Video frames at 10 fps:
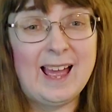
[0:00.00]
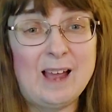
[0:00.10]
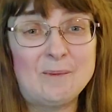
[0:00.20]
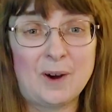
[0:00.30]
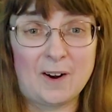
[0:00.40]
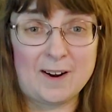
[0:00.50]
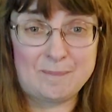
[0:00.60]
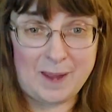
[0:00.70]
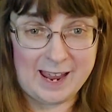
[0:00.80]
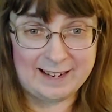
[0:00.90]
and where
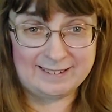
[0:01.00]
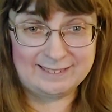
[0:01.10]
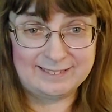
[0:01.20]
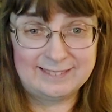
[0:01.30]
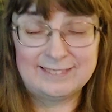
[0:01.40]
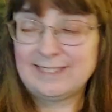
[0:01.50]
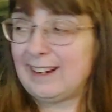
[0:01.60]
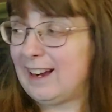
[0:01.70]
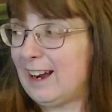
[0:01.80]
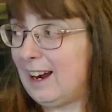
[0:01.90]
I've been. Look at the
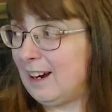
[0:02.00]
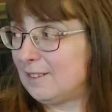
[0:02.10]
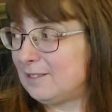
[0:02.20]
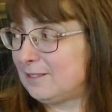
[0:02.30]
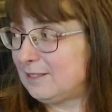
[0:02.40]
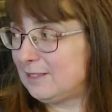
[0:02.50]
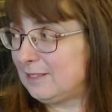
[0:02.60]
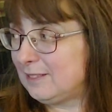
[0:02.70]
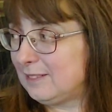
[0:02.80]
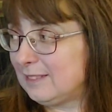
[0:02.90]
baby while, um,
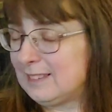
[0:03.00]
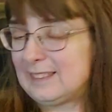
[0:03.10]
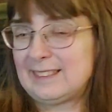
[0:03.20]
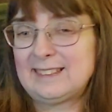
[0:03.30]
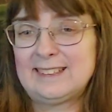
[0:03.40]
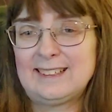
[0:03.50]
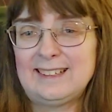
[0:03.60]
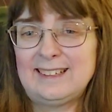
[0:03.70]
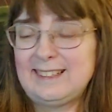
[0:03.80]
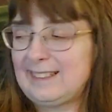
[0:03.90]
while you're talking.
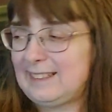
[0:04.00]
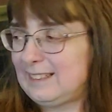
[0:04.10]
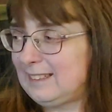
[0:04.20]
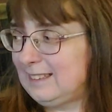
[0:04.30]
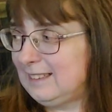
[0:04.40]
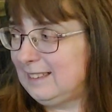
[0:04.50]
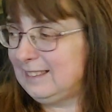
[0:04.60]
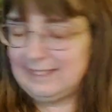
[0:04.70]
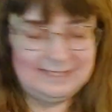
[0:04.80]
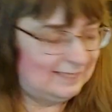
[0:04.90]
Look at her looking
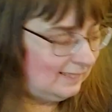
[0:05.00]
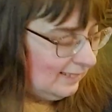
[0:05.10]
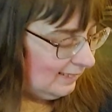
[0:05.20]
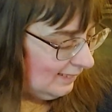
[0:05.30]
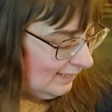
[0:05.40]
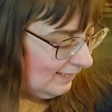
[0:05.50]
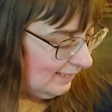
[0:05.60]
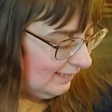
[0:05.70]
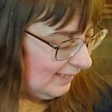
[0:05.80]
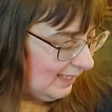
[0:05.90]
at you.
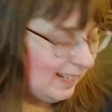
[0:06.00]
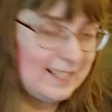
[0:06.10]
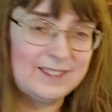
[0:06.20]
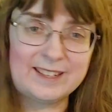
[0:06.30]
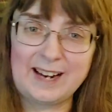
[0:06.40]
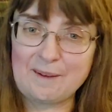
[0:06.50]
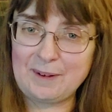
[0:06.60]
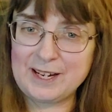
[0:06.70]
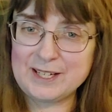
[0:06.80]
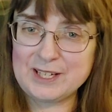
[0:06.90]
She is looking at
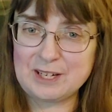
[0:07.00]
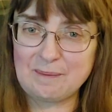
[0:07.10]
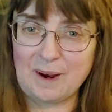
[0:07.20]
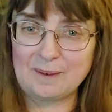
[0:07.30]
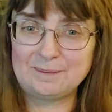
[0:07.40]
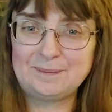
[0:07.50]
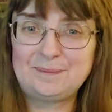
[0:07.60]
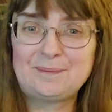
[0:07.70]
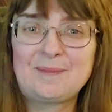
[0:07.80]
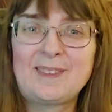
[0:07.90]
me, isn't she, Mom?
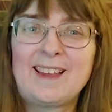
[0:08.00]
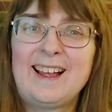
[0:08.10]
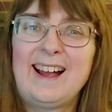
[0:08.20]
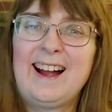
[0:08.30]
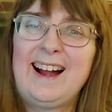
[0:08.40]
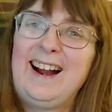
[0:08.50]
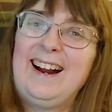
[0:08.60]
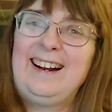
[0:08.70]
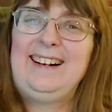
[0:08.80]
Yes, she is.